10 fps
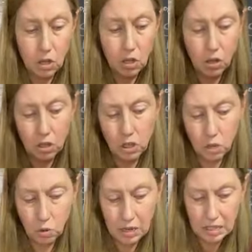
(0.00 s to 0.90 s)
So you
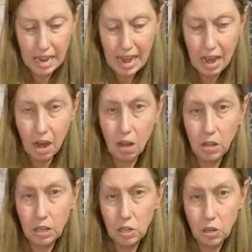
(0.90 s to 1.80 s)
could do a
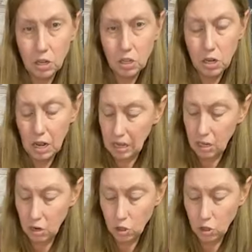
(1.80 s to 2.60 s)
towel, and you could